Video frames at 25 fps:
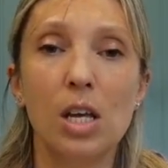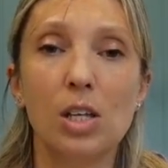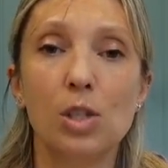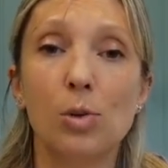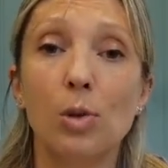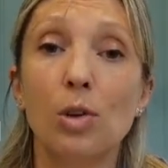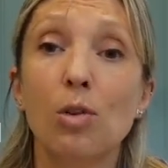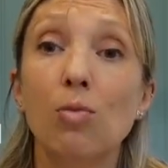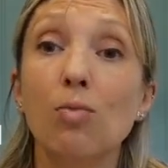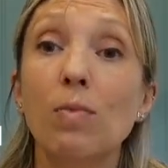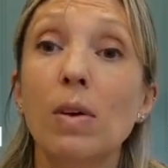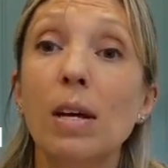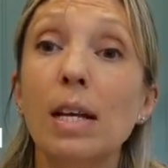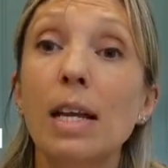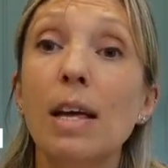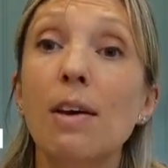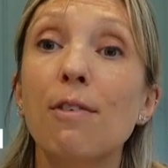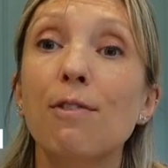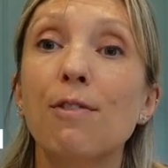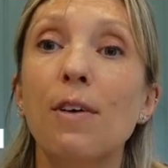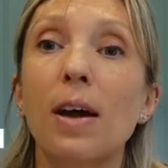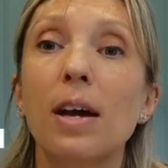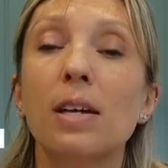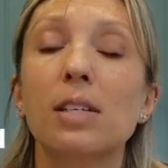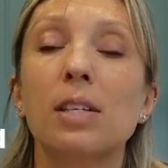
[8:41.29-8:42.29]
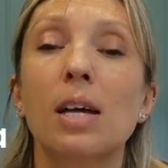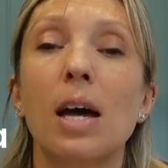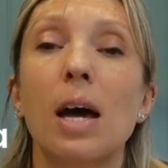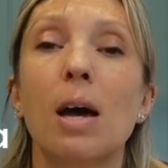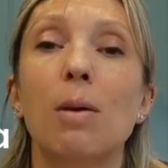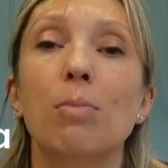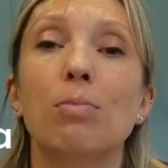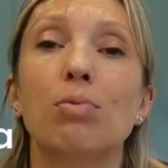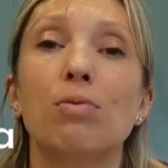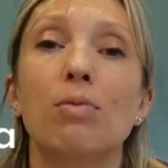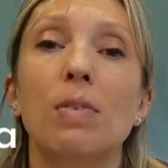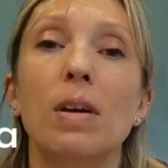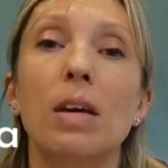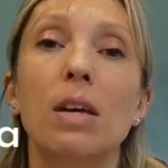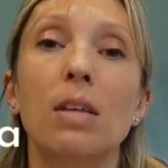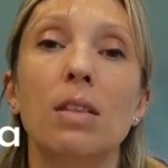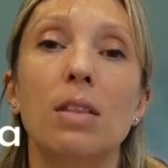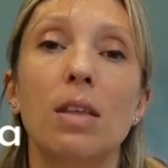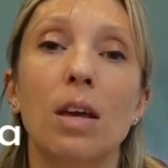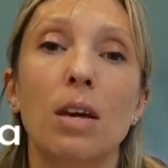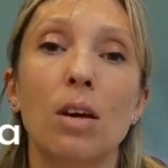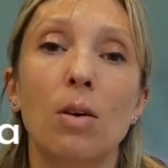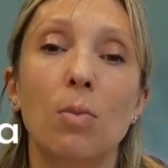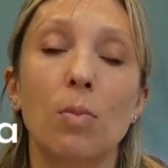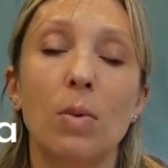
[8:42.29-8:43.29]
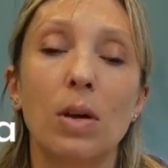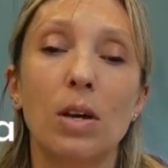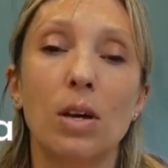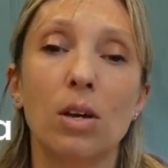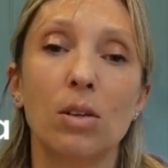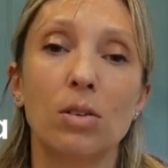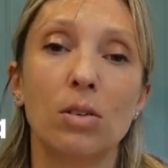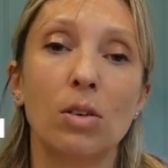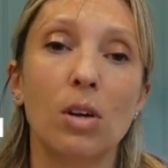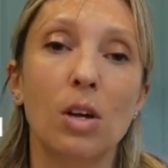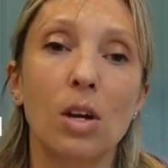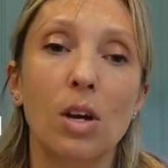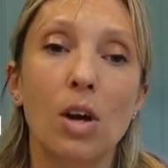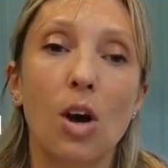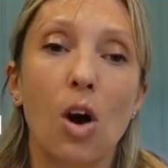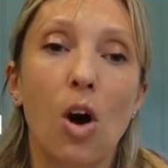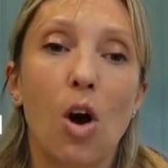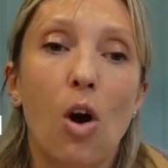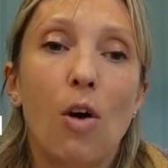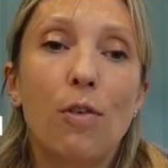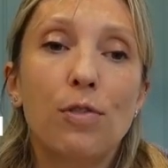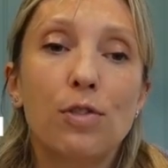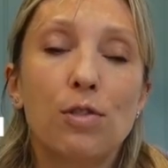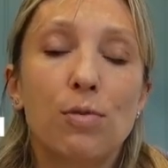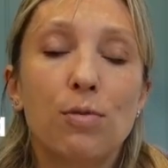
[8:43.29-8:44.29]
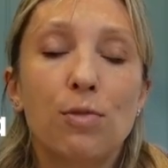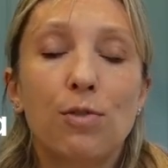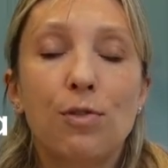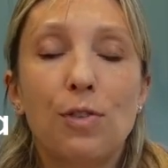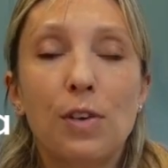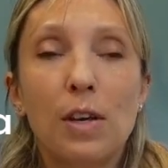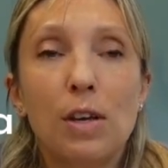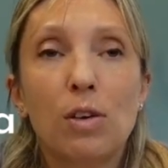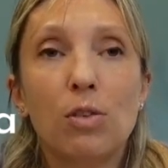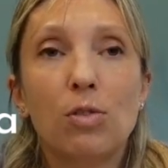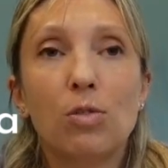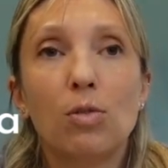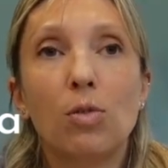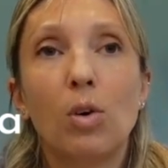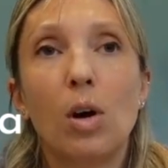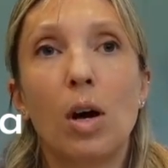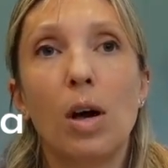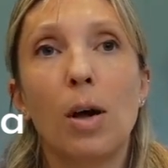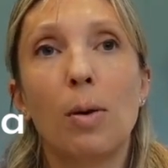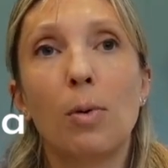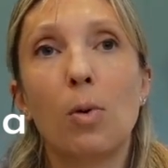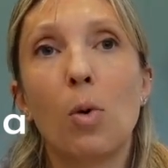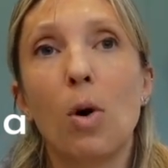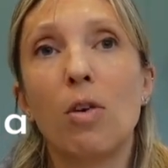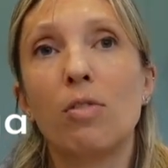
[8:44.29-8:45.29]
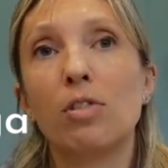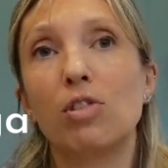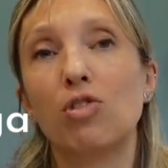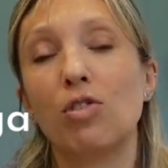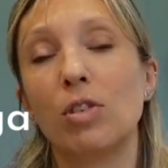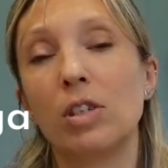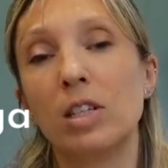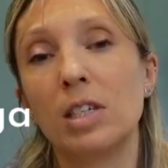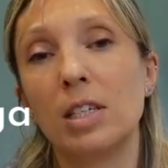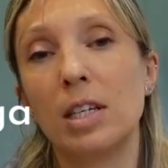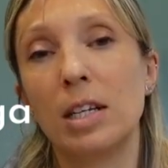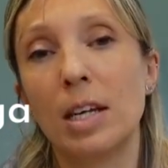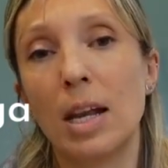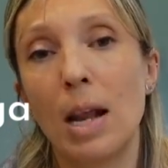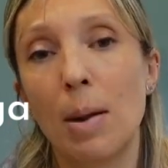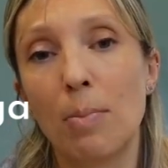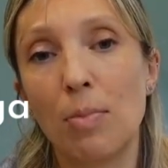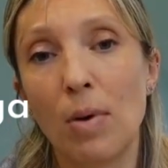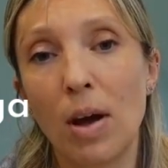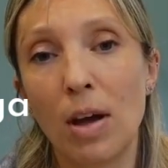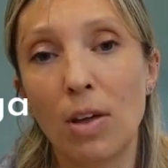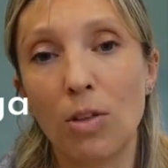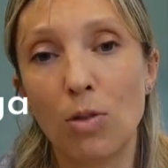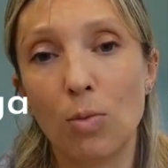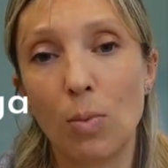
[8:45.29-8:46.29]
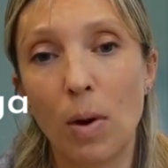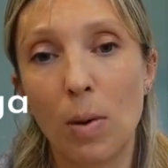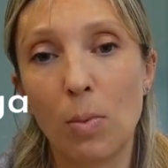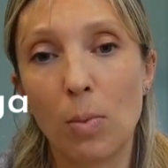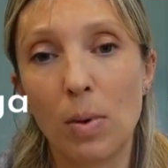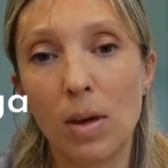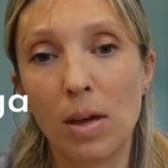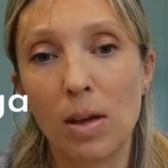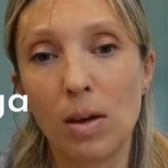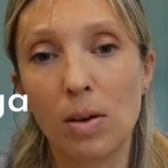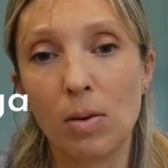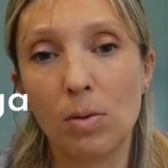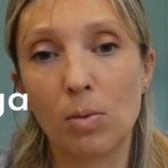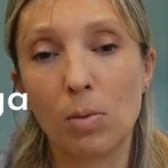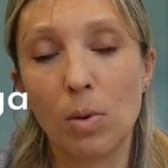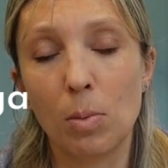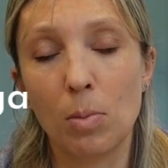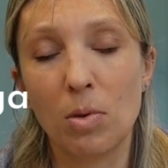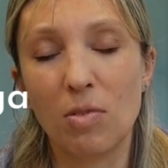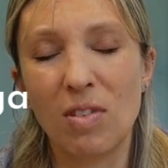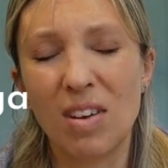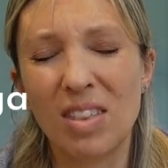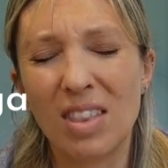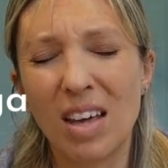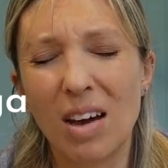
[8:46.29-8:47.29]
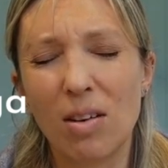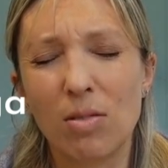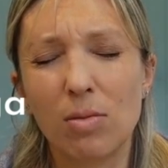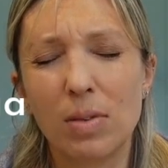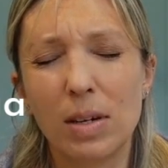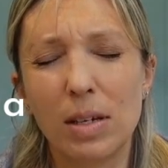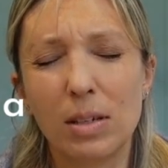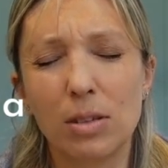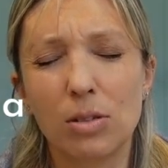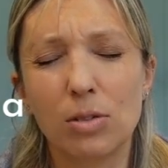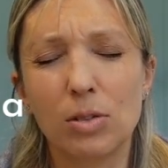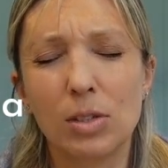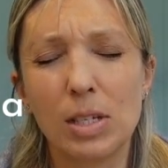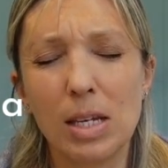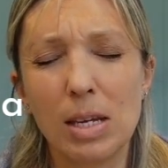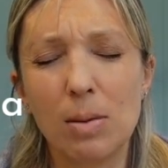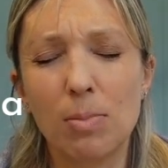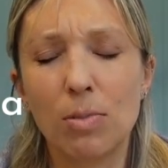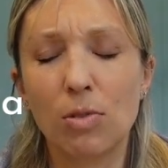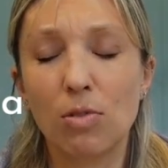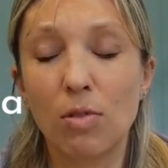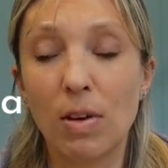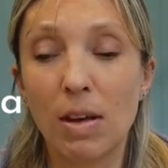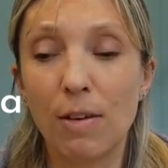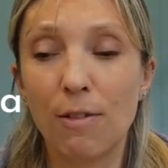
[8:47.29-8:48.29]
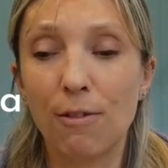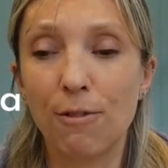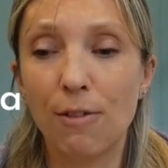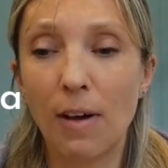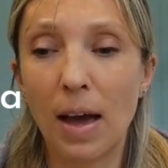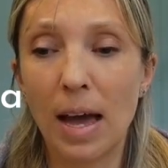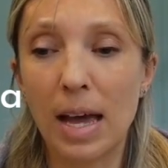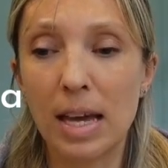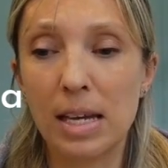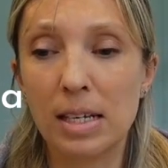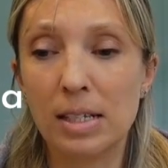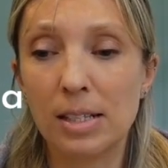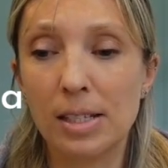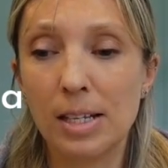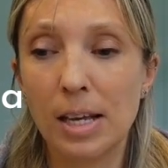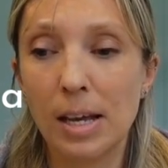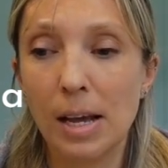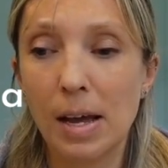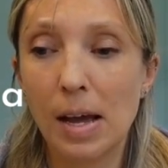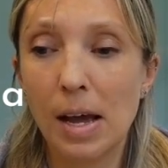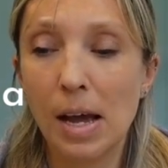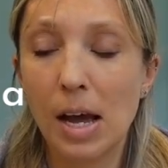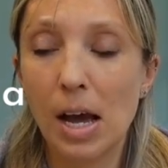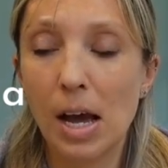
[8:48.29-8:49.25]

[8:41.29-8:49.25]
So it can really affect our breathing, and we can often feel quite restricted in our breath when we're in that real deep grief phase.